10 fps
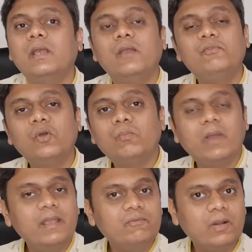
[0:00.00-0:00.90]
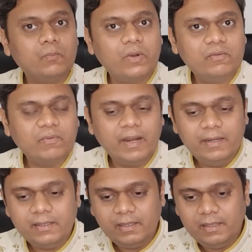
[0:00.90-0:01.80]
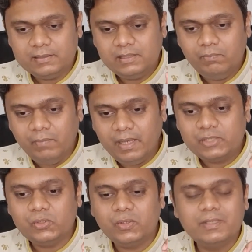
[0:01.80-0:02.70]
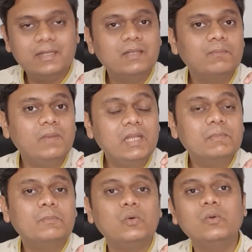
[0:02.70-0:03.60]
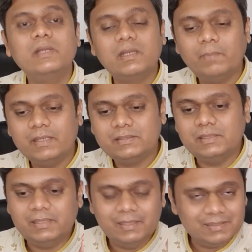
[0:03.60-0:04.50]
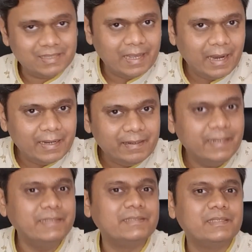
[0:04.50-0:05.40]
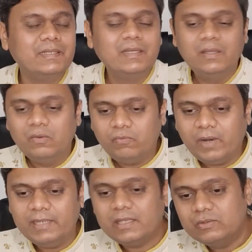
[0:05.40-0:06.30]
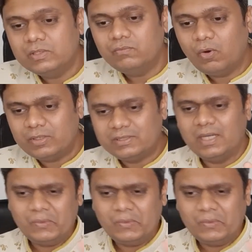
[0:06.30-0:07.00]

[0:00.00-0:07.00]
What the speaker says: if you are buying 1.5 ton AC, make sure that the minimum cooling capacity is at least 5000 watts. Now